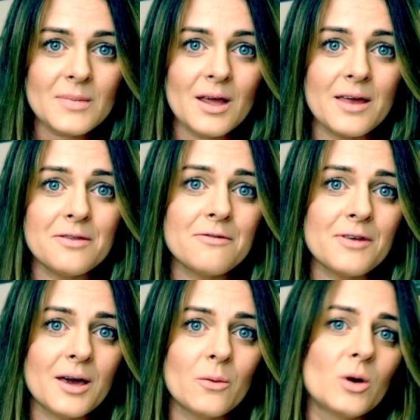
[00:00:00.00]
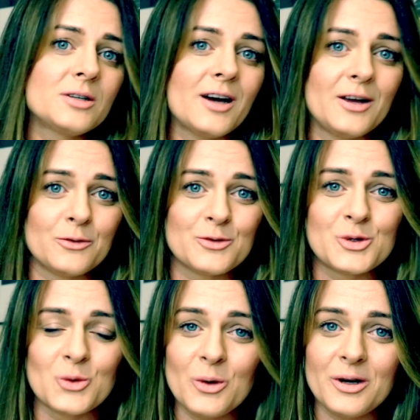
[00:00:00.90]
And think what kind of
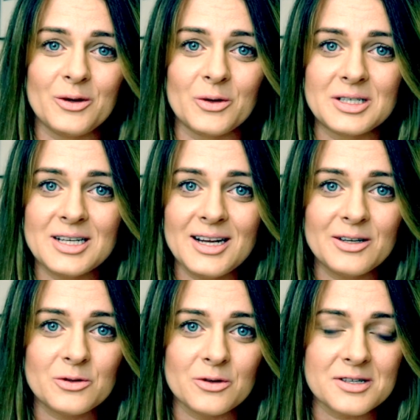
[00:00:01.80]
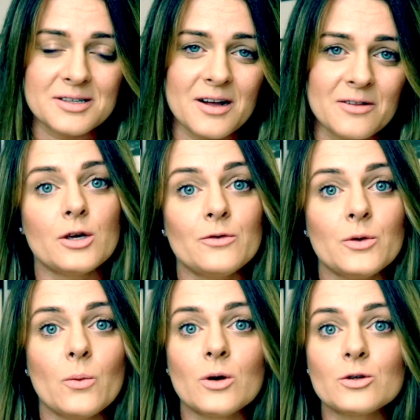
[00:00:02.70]
story you're telling to yourself. If
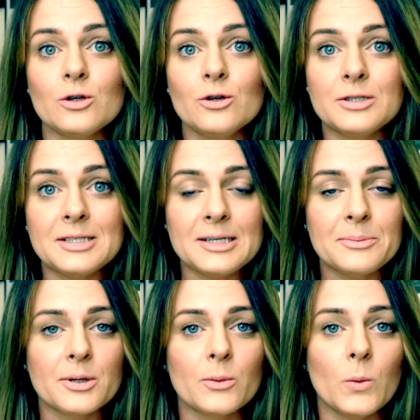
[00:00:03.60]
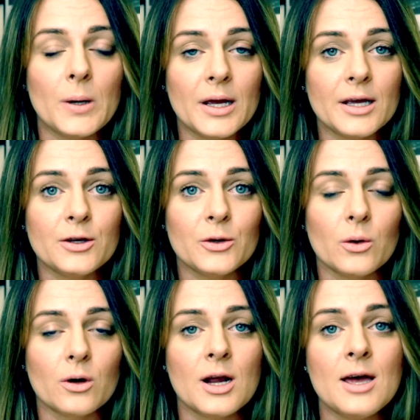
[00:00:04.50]
you want to look deeper where
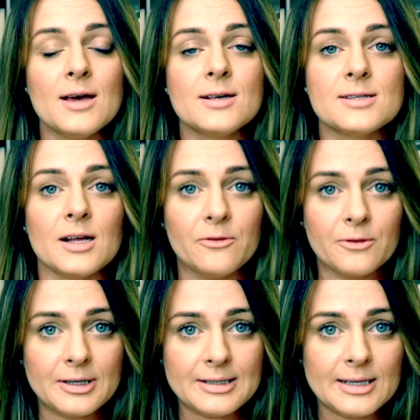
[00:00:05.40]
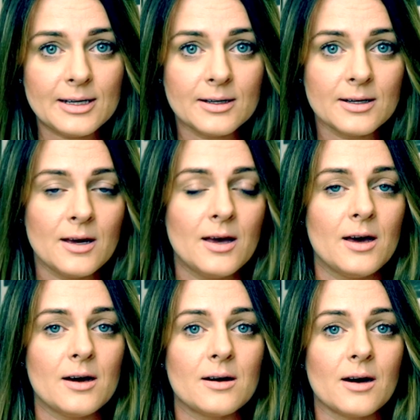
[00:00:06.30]
your self-critique
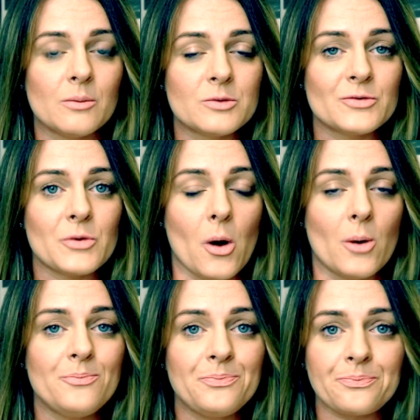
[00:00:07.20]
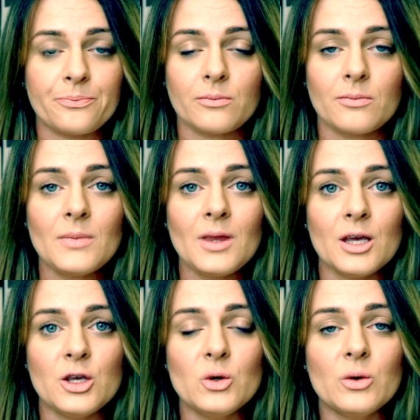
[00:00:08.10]
comes from,
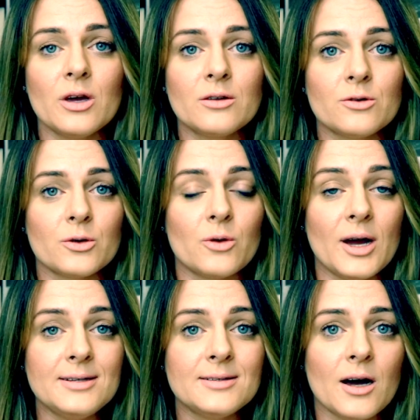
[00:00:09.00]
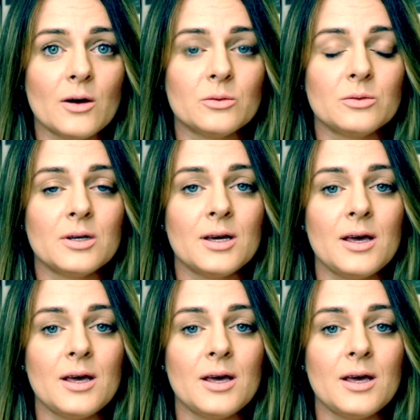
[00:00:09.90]
you can write down